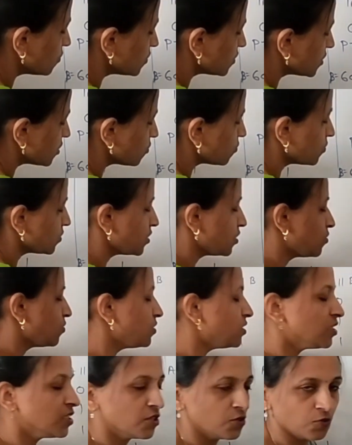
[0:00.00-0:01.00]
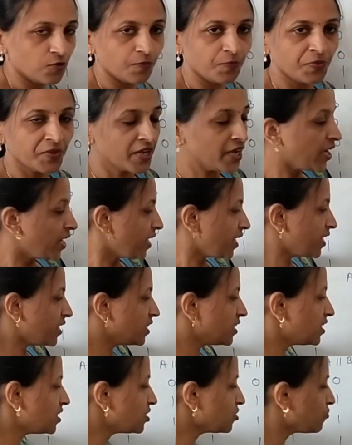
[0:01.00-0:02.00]
zero zero zero.
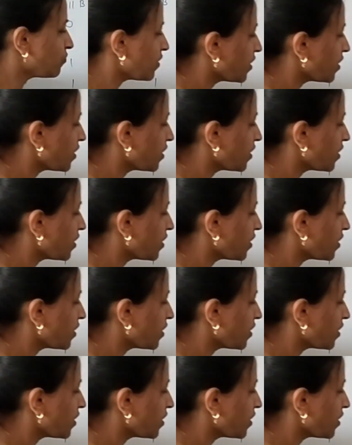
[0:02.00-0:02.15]
In this way,